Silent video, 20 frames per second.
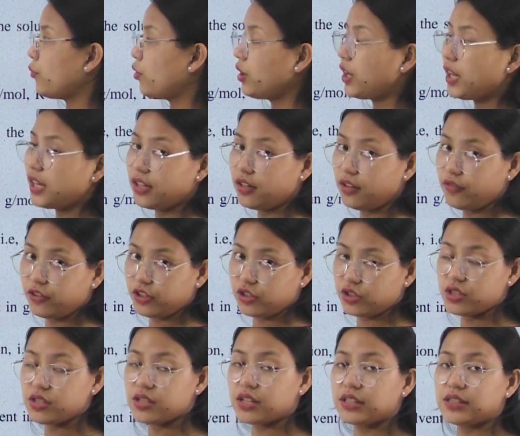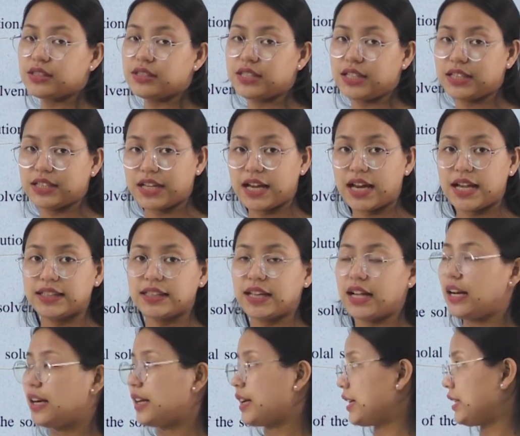molar elevation constant high
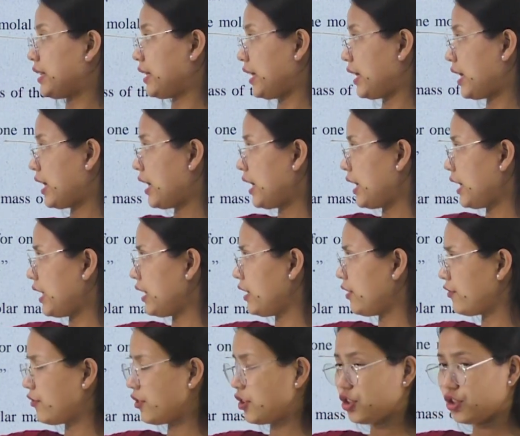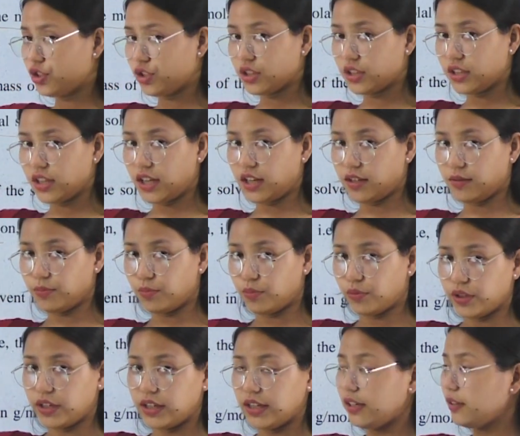taragadi elevation in
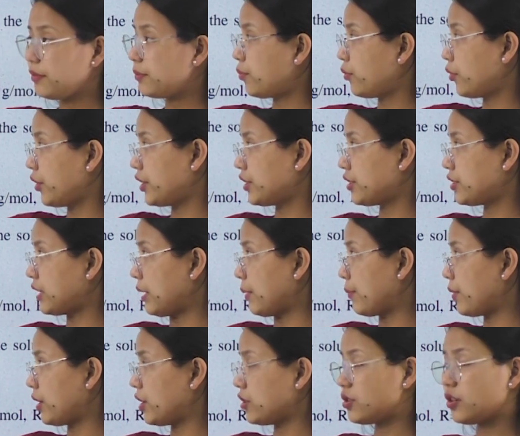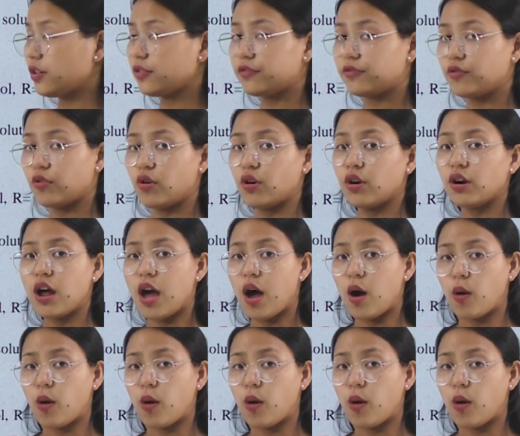boiling point temperature for